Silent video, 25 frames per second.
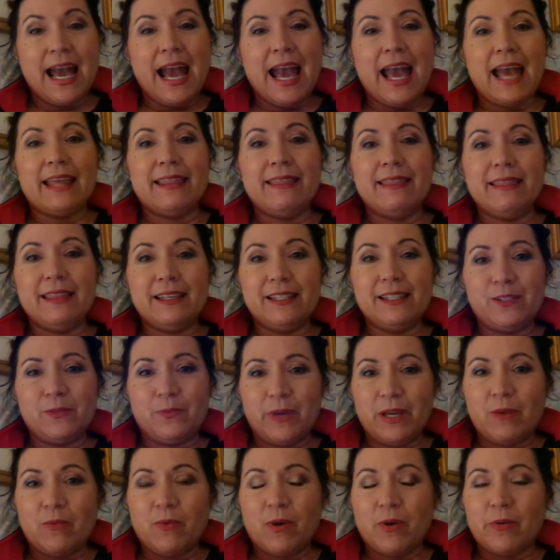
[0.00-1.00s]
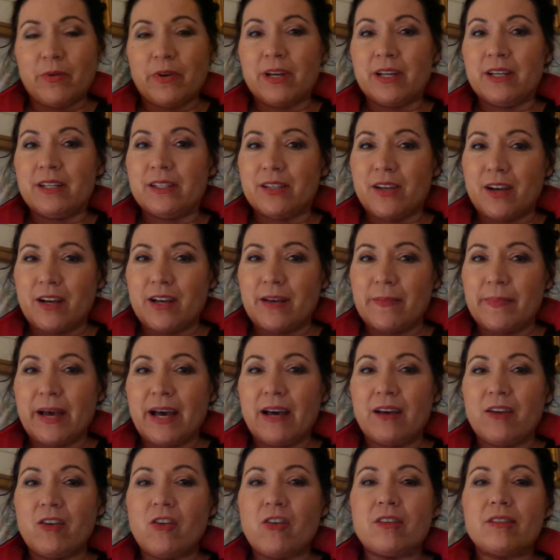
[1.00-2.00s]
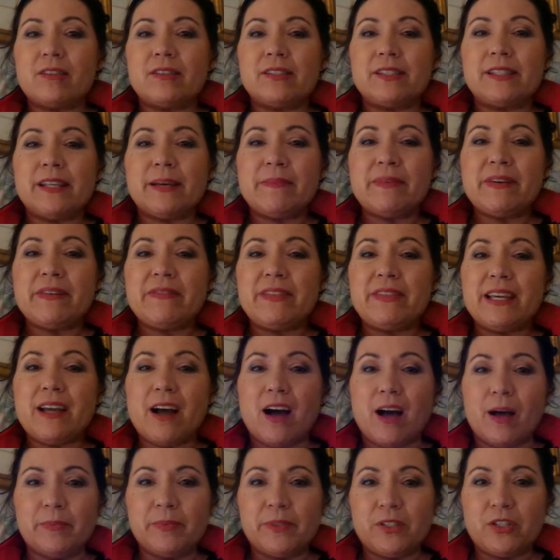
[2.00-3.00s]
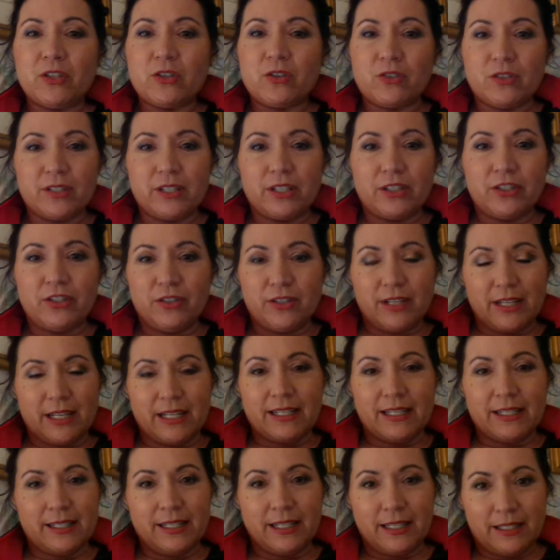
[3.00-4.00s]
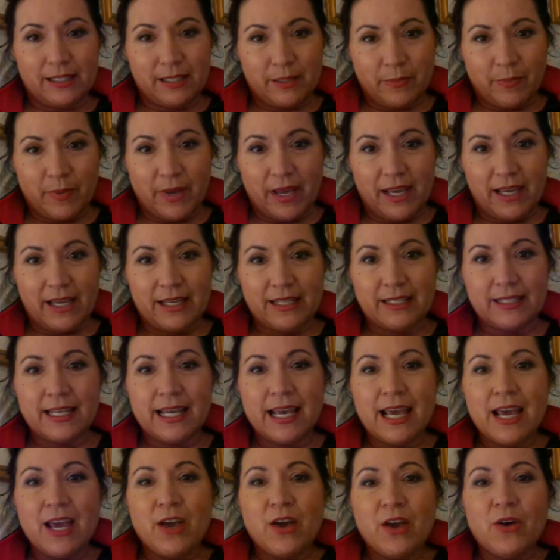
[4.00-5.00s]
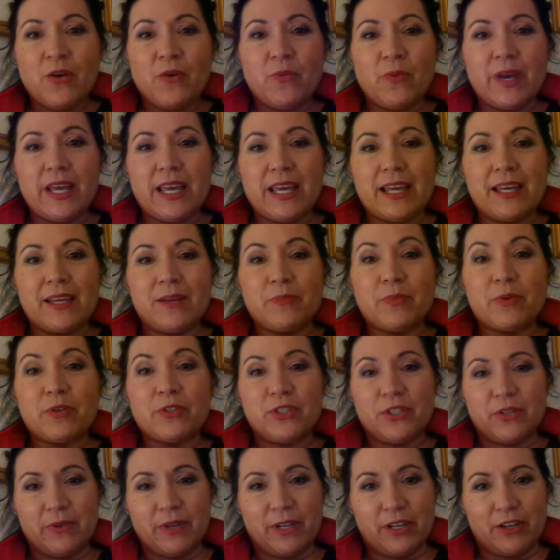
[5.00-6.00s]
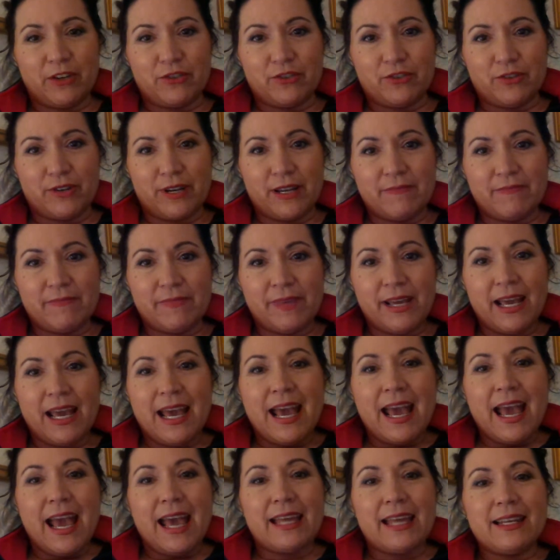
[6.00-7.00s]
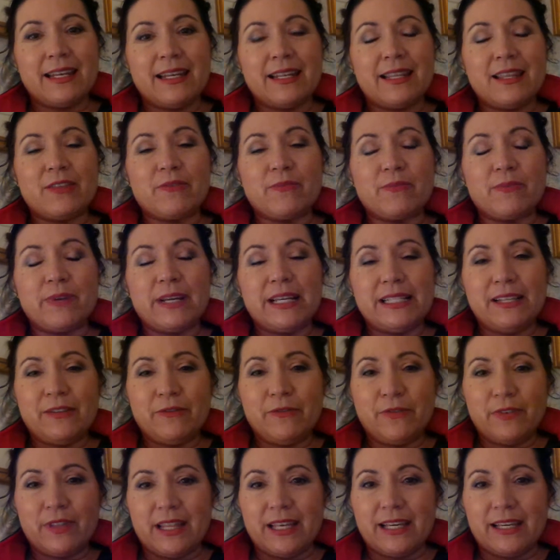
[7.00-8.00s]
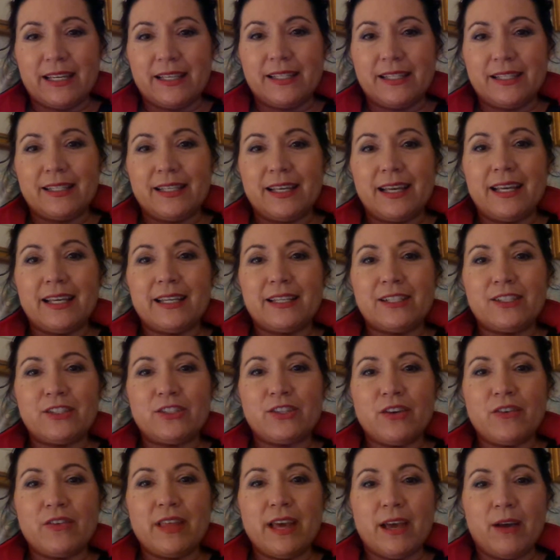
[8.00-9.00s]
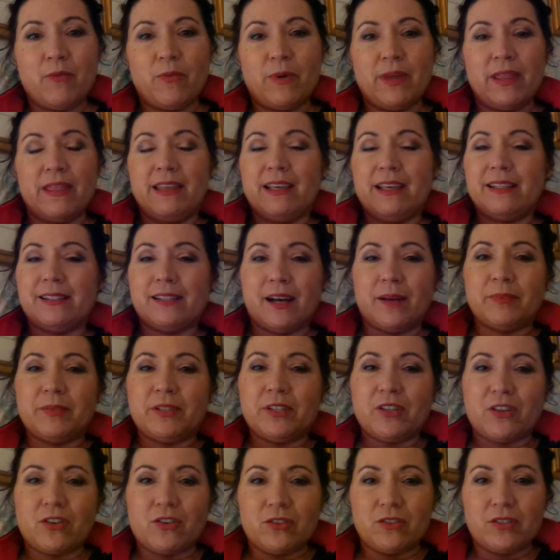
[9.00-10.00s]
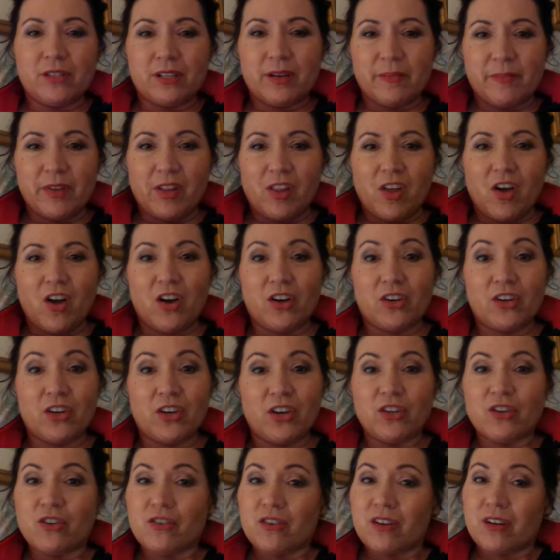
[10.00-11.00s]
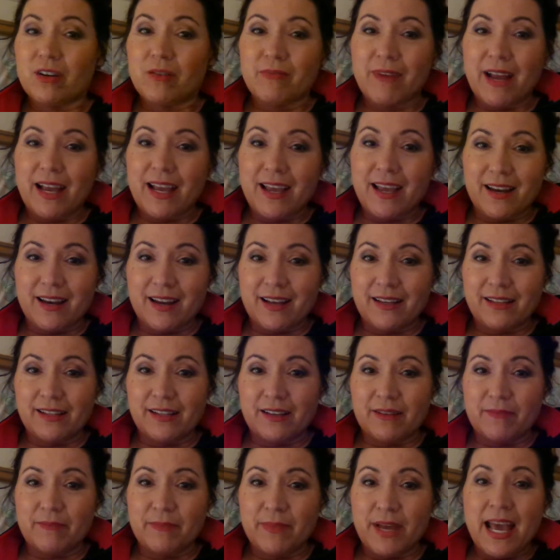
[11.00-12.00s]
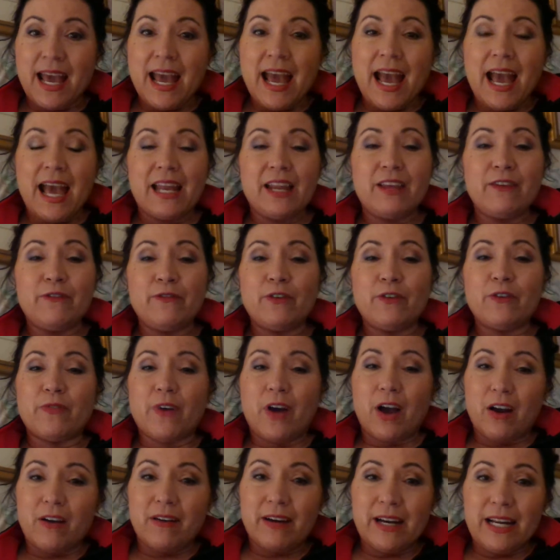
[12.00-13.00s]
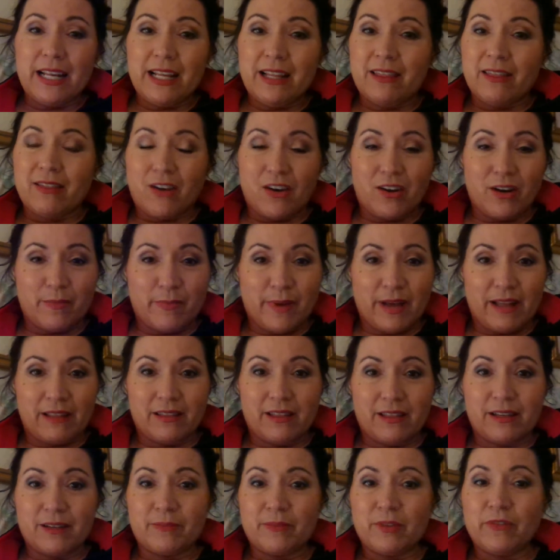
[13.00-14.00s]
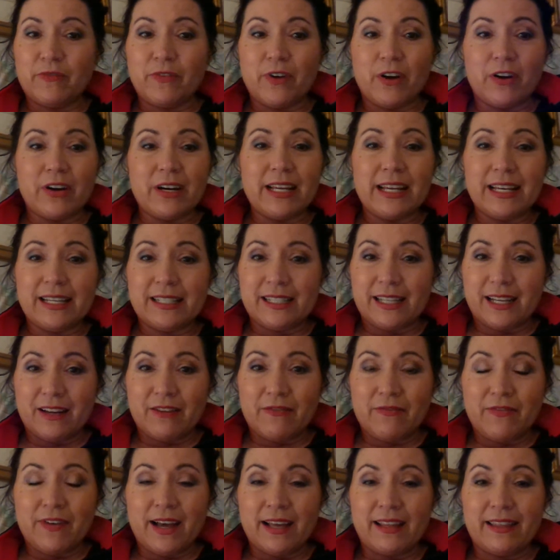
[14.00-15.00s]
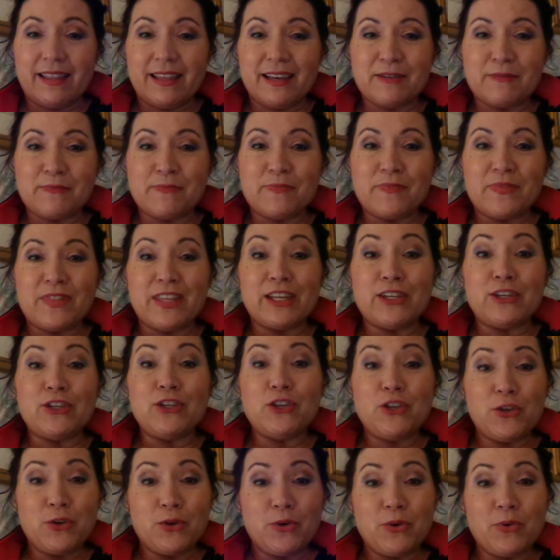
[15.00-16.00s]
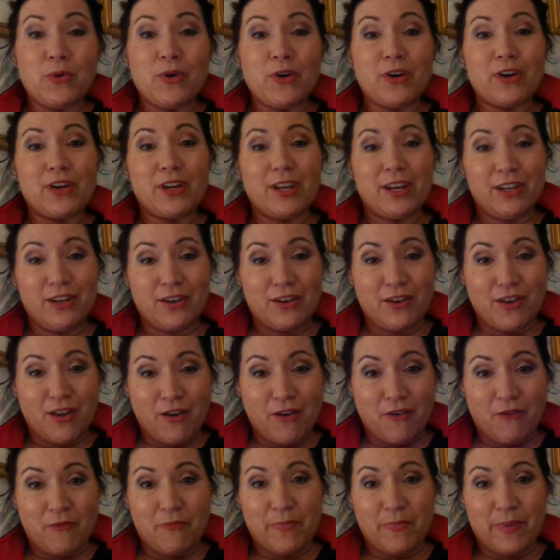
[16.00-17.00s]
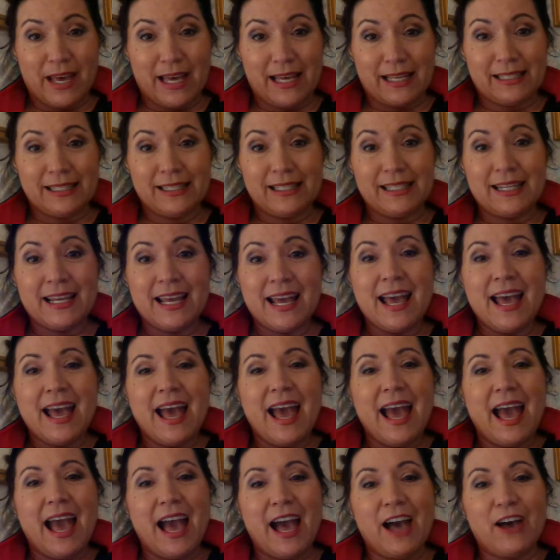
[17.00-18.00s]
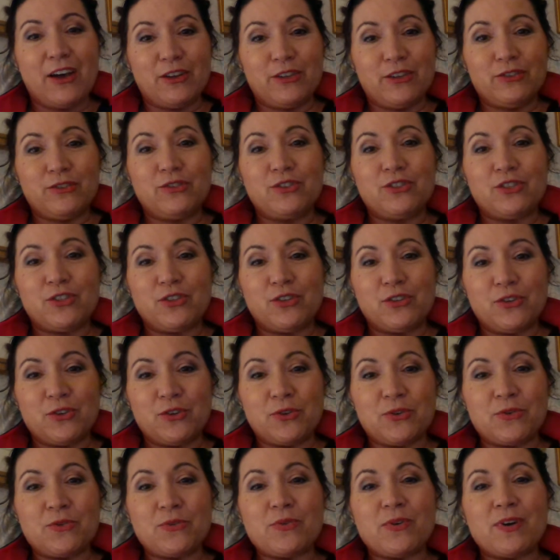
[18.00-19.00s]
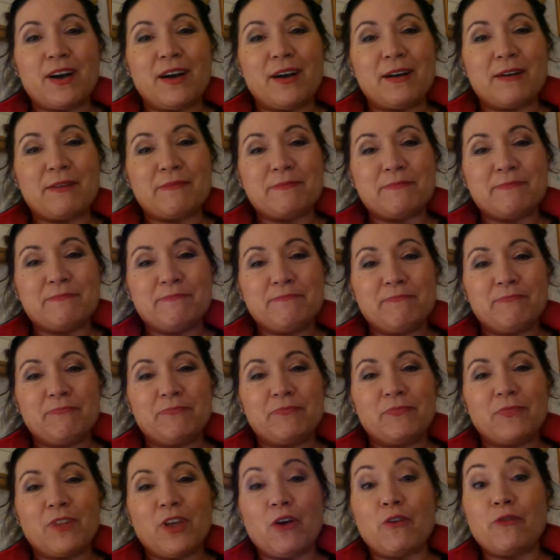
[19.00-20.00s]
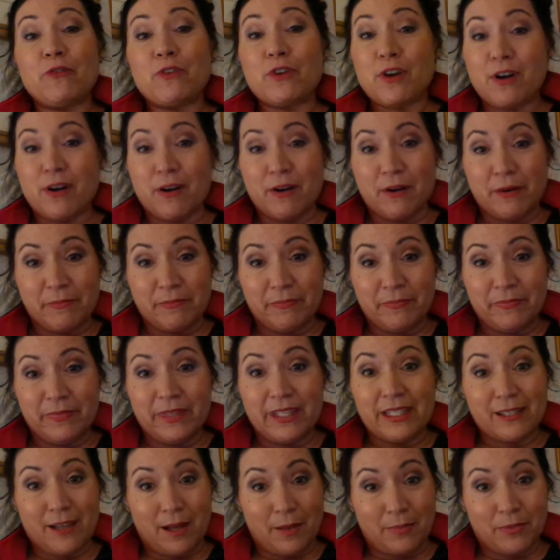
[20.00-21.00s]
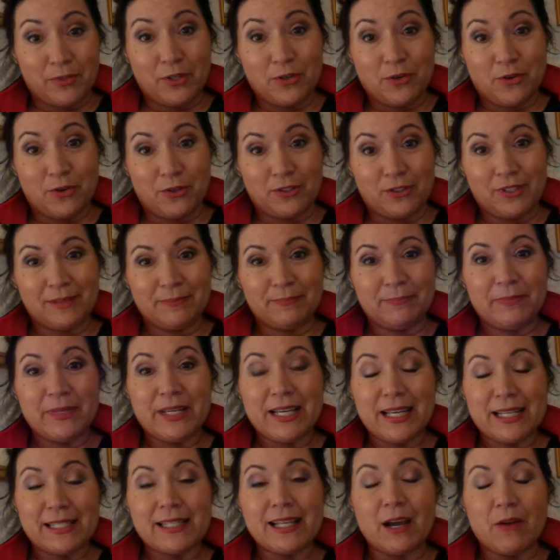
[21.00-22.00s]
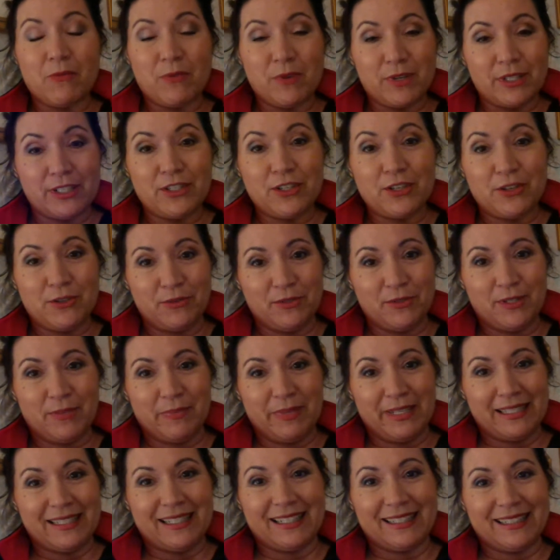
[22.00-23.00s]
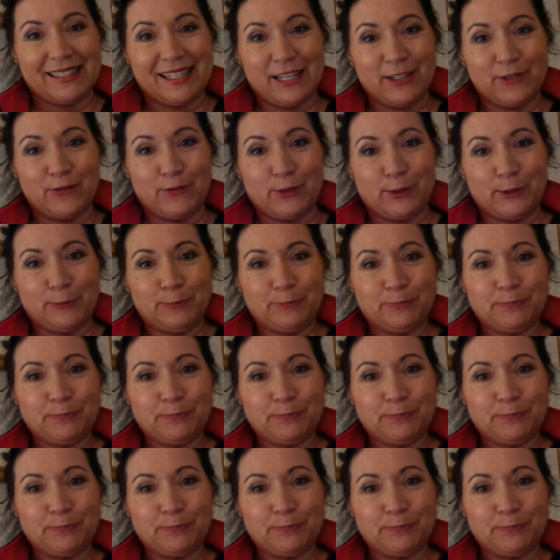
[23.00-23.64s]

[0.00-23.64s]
And this week, what we're going to talk about are some of the obstacles that you can anticipate when pursuing your dream. And the reason for this is so that when these obstacles come along, you're going to recognize them. And if you've already thought about them, you've already identified them, then you are going to know best how to overcome these obstacles because I want you to be successful.